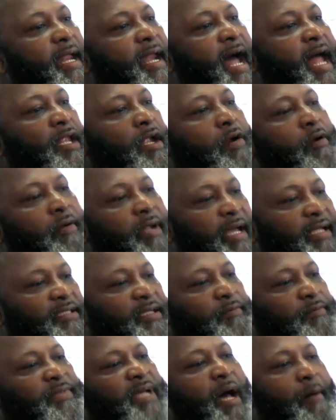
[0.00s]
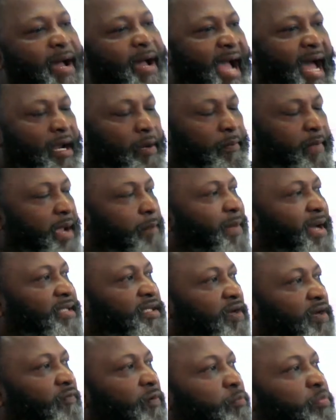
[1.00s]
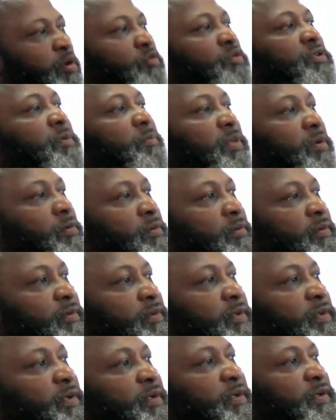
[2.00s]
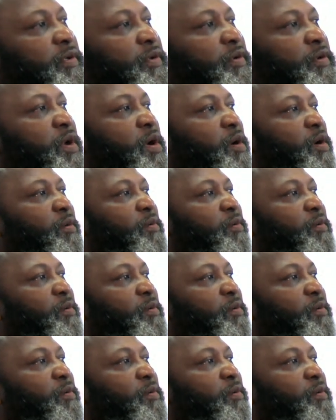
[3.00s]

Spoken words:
I learned that sometimes I got to make myself approachable. You know,